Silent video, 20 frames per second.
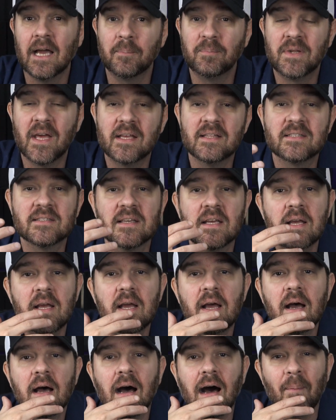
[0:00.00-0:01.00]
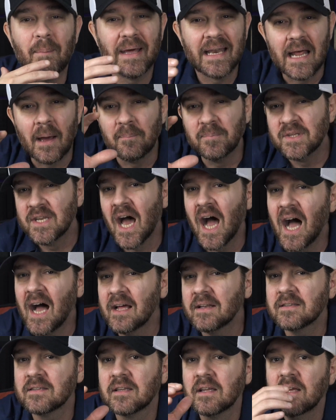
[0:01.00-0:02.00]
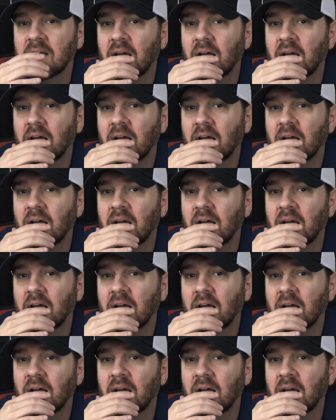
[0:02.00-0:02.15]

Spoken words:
updates. And I'm not,